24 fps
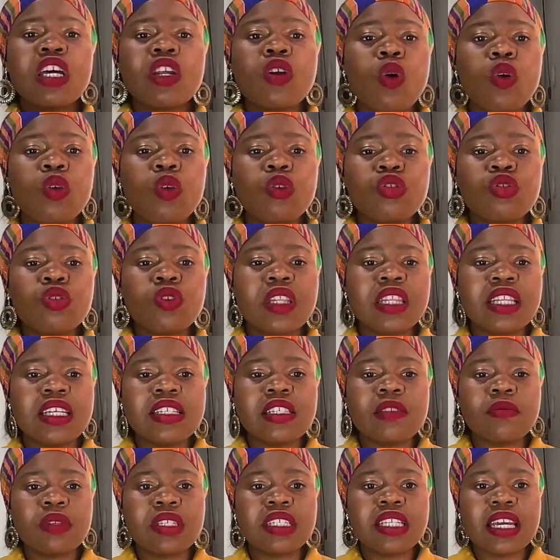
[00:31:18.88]
that also
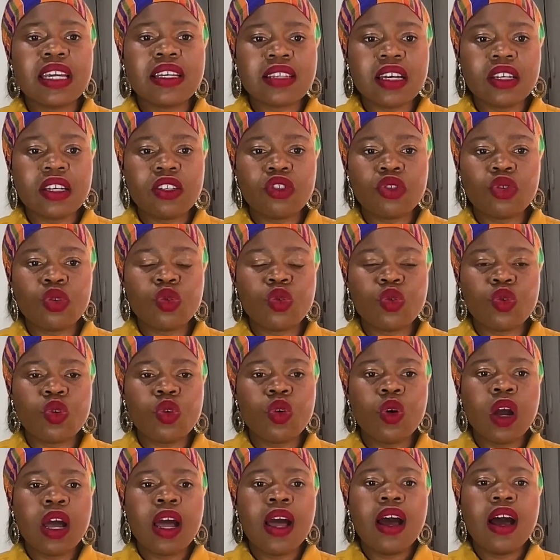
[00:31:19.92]
this takes us
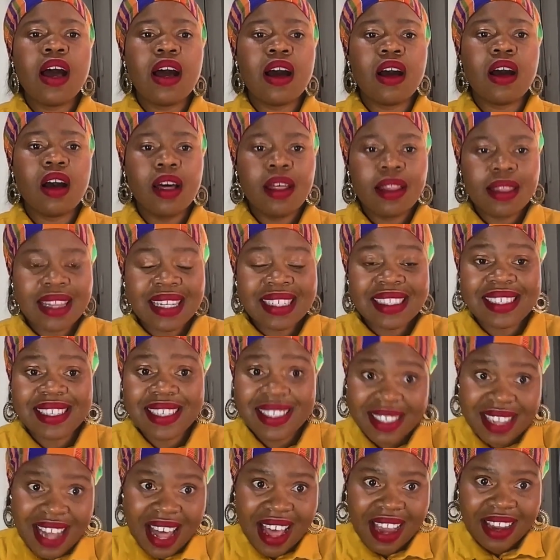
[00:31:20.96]
to the
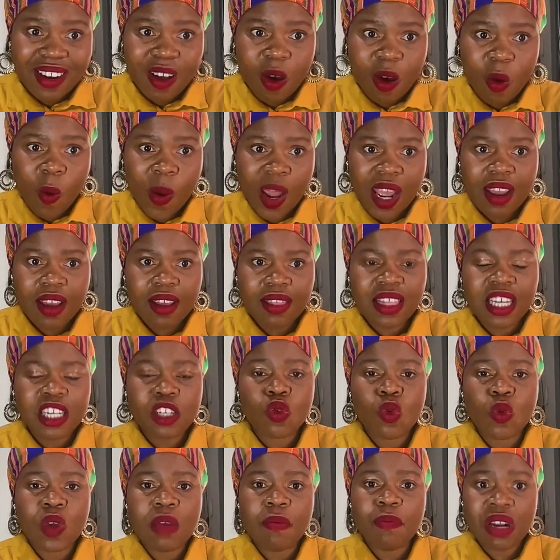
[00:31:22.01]
design that
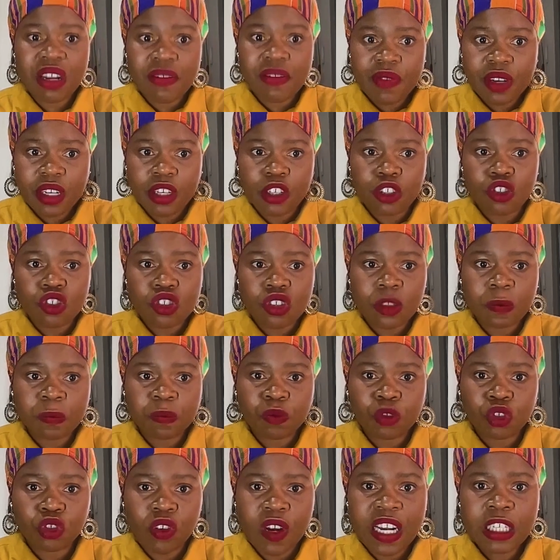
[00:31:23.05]
we privilege,
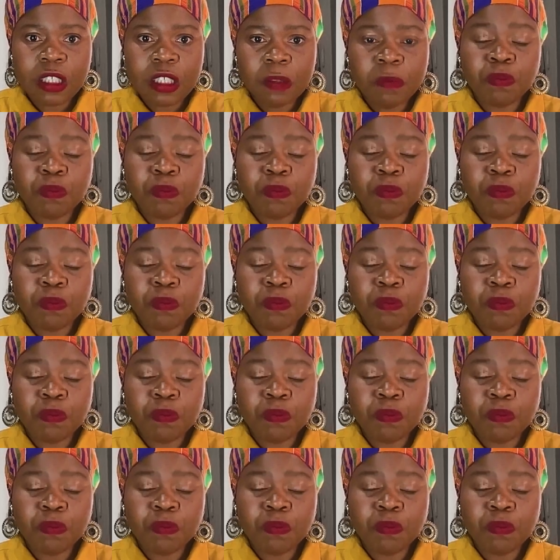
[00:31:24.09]
right?